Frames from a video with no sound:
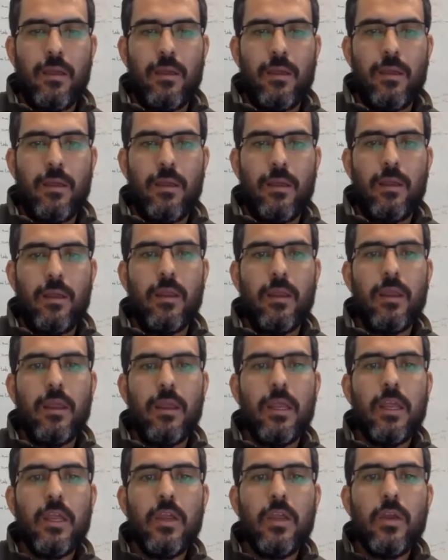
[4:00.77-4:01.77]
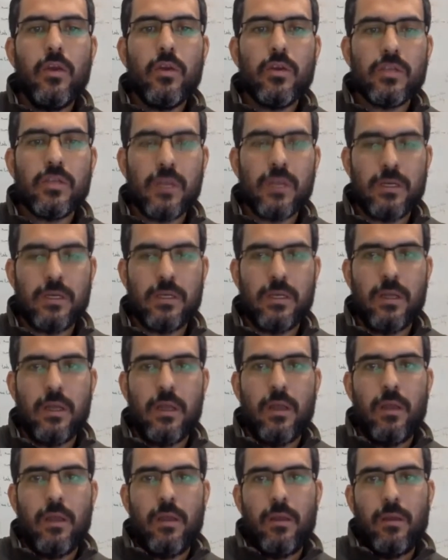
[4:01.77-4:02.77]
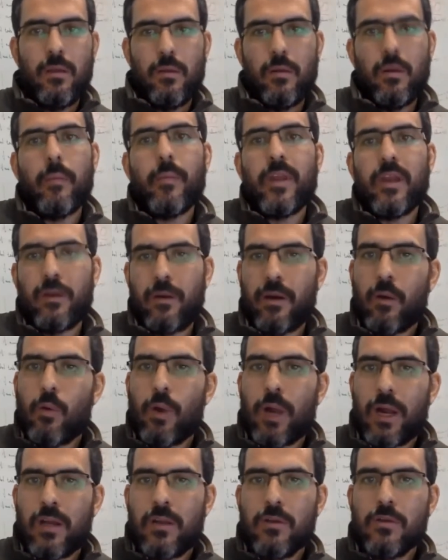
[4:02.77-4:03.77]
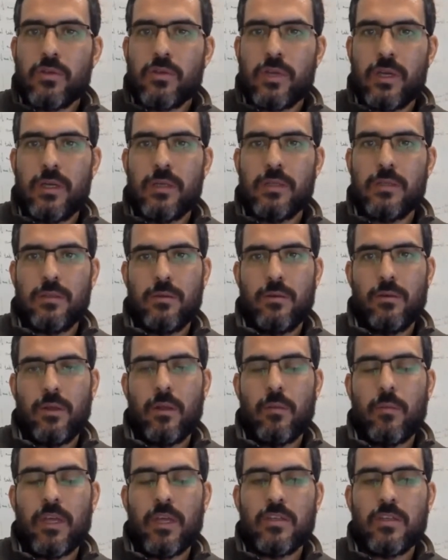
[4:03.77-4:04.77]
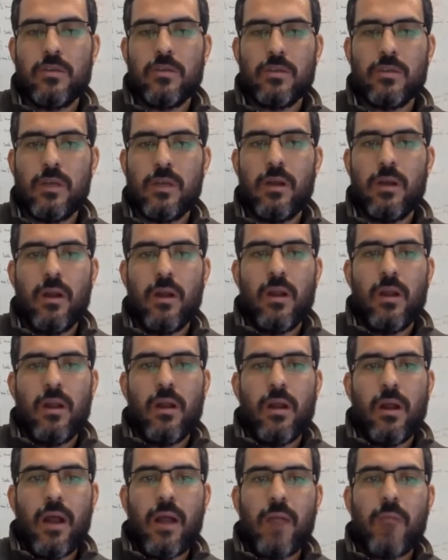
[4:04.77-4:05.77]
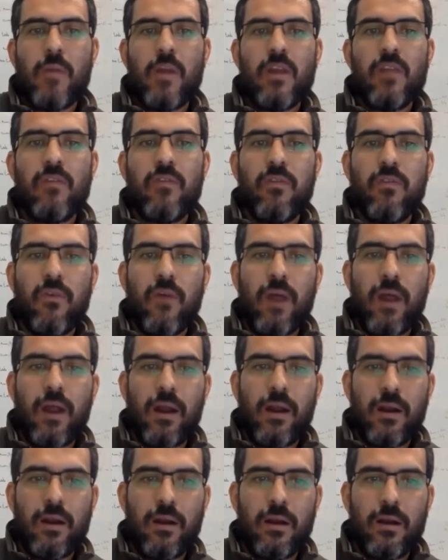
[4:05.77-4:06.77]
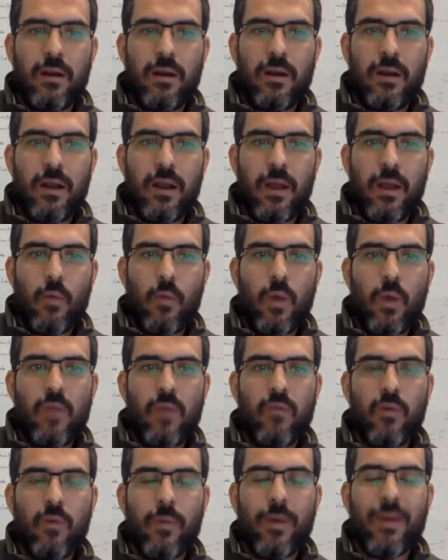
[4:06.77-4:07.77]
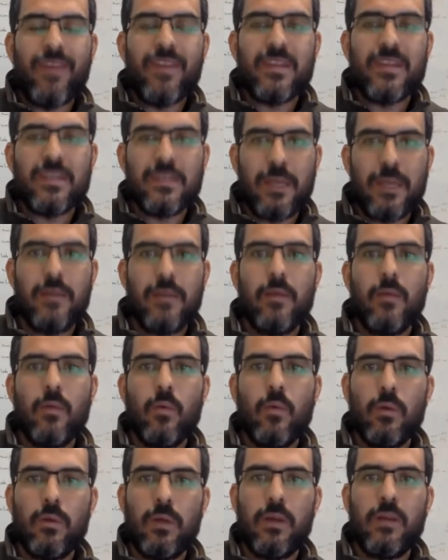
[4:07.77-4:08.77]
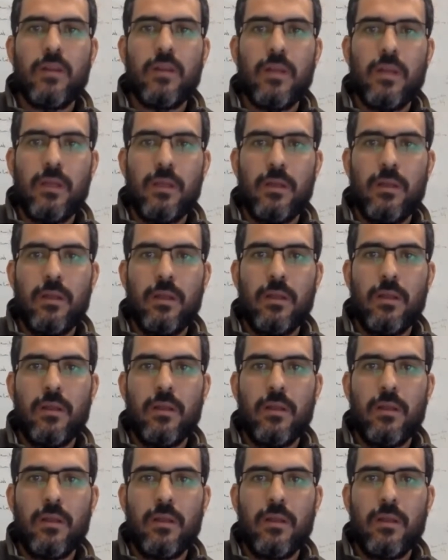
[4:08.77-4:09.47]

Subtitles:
users, regular users, not advanced users, are very far away from understanding what are the